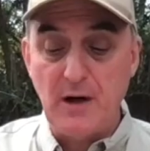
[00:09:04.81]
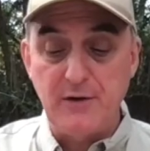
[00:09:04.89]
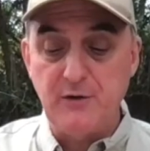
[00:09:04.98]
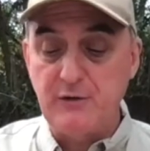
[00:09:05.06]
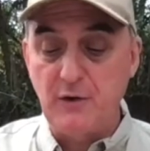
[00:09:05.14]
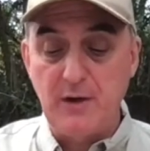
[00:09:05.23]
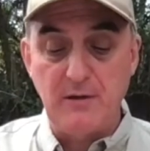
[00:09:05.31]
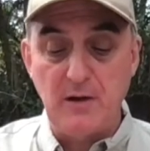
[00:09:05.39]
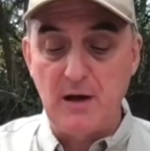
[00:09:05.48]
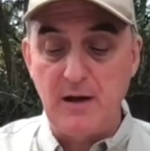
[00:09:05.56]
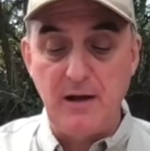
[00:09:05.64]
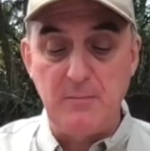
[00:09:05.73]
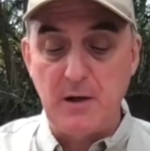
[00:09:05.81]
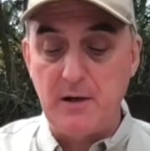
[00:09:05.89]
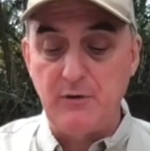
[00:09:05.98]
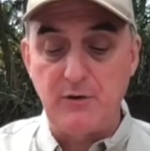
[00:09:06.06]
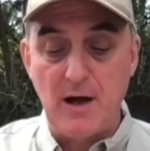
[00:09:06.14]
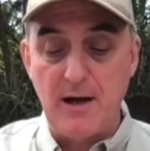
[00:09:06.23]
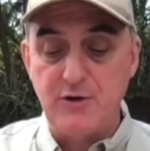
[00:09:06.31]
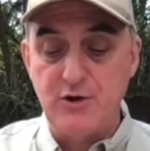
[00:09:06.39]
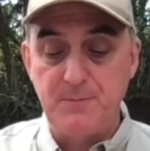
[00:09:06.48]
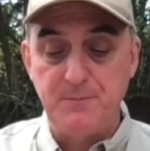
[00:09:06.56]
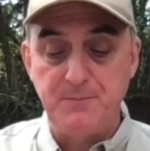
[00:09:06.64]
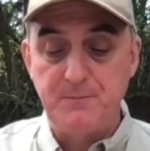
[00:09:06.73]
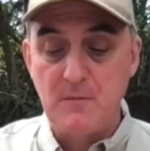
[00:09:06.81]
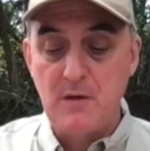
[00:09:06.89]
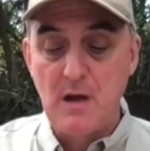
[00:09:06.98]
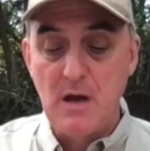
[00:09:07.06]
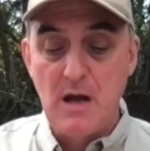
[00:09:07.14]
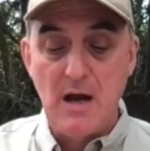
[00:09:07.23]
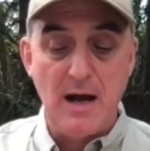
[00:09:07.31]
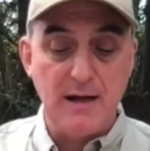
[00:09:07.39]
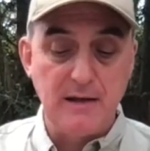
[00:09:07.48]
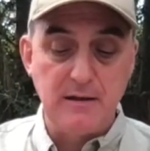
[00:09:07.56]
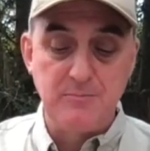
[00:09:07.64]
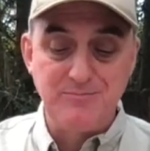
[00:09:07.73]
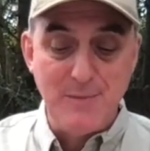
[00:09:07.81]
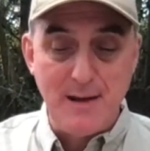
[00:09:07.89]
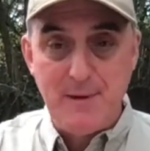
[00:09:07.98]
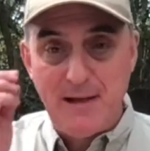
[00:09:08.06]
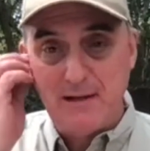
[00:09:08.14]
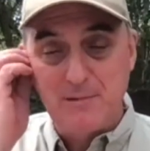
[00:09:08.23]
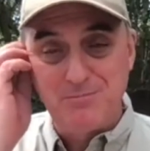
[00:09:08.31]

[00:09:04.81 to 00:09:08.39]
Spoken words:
I just don't get the honey and butterscotch. I can maybe get